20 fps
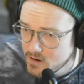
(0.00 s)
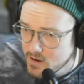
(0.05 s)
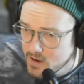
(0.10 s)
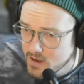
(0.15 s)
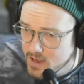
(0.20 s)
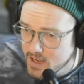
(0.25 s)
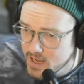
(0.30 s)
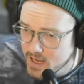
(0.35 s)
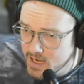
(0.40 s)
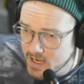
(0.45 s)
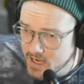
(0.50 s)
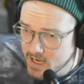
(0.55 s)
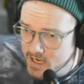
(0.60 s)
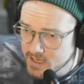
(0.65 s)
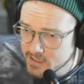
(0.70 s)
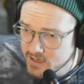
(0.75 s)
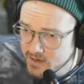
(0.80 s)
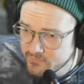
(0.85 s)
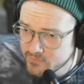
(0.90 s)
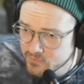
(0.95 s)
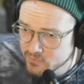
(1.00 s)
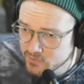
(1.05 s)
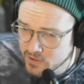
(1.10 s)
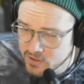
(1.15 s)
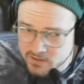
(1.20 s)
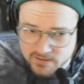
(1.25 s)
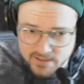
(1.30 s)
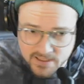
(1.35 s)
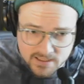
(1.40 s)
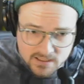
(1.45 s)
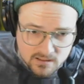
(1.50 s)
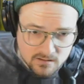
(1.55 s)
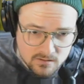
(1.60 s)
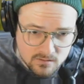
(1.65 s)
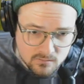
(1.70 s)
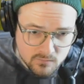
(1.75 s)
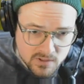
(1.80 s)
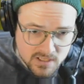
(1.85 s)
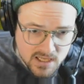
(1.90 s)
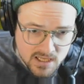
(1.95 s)
And if you look, like,
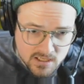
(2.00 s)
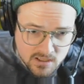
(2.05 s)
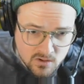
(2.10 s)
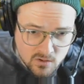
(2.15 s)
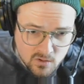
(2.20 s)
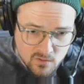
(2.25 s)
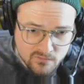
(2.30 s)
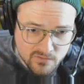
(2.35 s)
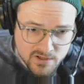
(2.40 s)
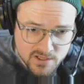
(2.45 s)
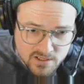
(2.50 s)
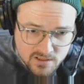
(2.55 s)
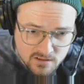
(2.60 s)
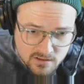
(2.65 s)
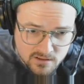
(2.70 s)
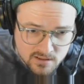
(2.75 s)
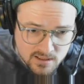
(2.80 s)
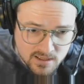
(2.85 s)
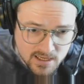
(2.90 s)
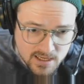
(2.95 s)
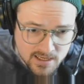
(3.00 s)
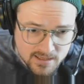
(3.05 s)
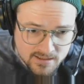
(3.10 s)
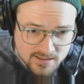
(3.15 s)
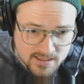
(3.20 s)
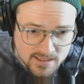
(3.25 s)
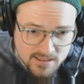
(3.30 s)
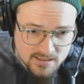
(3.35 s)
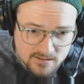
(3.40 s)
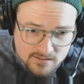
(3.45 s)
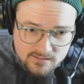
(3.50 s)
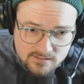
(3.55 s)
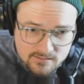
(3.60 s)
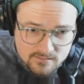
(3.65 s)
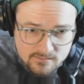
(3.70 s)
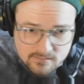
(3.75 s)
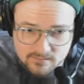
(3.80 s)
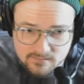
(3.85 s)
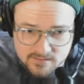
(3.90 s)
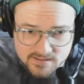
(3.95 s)
we can't go over here and hit
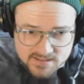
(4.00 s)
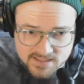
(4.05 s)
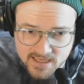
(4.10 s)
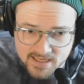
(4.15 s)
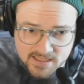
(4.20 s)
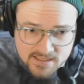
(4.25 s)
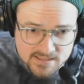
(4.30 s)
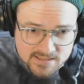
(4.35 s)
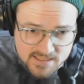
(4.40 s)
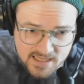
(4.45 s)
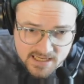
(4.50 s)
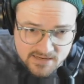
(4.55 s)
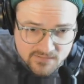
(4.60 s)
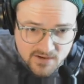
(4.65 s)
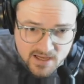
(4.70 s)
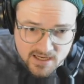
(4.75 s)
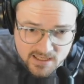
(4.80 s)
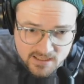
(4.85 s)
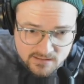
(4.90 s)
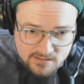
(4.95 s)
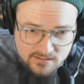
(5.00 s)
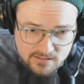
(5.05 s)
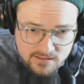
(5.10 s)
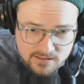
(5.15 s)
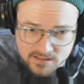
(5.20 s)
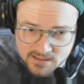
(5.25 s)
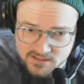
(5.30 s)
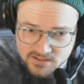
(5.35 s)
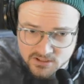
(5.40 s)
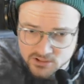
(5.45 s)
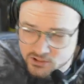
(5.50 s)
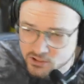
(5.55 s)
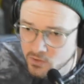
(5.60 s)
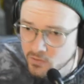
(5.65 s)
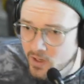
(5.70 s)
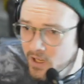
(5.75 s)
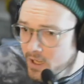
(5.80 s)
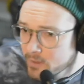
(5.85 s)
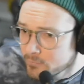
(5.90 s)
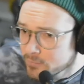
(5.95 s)
setting save on it. It doesn't show
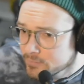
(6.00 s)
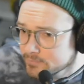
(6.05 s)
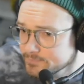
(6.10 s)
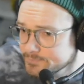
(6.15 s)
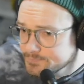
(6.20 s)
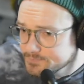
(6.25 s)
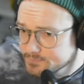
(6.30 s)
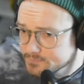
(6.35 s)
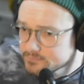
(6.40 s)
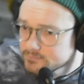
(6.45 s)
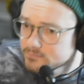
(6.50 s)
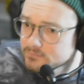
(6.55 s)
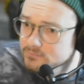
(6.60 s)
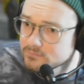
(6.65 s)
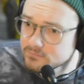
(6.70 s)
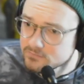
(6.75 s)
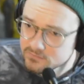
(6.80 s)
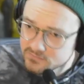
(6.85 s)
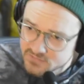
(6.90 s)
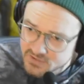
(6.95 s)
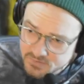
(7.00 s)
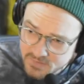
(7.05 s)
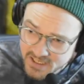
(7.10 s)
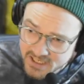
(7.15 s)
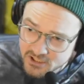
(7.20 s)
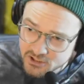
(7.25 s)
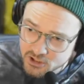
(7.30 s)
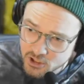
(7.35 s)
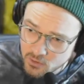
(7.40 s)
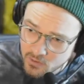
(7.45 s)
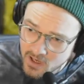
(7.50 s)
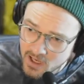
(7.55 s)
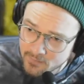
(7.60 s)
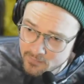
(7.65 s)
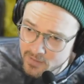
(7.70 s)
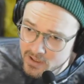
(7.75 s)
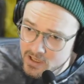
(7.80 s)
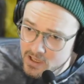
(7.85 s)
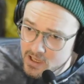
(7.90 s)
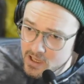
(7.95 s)
up. To make it show up,
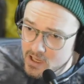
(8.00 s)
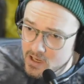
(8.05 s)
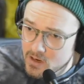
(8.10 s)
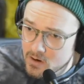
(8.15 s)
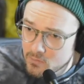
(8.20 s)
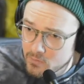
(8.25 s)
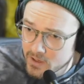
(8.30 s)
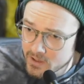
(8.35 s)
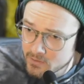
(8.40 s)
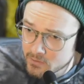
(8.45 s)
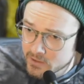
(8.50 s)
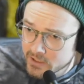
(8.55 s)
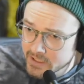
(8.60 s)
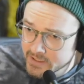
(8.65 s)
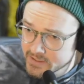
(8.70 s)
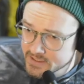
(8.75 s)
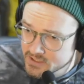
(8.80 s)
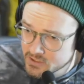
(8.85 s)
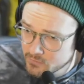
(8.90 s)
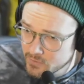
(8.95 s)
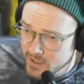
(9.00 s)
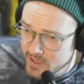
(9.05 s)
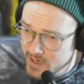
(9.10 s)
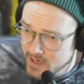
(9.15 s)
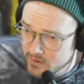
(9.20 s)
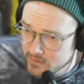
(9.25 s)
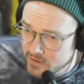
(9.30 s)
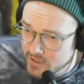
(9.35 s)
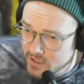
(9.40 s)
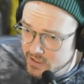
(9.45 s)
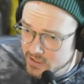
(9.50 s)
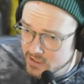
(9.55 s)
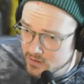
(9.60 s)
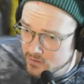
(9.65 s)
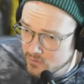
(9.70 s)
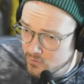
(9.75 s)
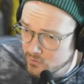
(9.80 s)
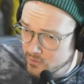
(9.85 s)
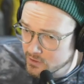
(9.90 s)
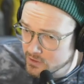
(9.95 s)
we're going to click this gray area here,
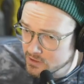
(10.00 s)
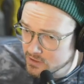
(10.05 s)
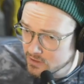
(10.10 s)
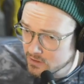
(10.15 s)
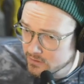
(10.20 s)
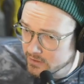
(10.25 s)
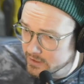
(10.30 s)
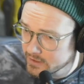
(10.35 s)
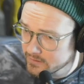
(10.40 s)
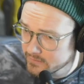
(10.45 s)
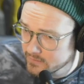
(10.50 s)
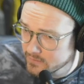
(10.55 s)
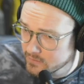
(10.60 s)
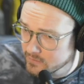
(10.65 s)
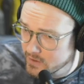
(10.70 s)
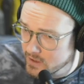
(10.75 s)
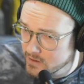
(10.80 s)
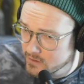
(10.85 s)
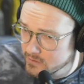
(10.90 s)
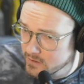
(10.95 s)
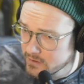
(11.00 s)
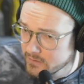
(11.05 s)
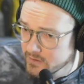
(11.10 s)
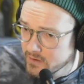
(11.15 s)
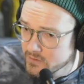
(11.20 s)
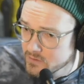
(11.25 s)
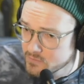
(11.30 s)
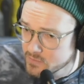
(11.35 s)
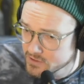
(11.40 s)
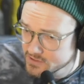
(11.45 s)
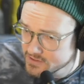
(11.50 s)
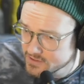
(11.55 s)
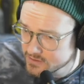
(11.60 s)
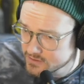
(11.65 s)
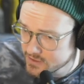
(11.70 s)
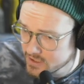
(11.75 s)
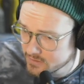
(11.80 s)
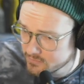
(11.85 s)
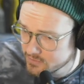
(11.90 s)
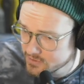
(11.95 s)
or you could click the gray area in the other parts of the
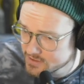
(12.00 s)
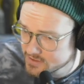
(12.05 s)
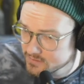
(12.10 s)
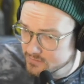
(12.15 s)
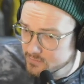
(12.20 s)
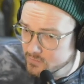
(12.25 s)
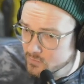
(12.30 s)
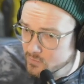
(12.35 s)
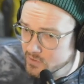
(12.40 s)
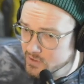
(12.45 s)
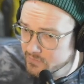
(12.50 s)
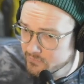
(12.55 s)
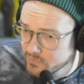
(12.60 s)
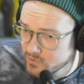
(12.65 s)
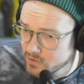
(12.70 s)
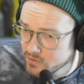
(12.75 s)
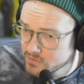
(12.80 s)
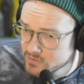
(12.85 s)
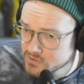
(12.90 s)
track, but it's a little bit more difficult.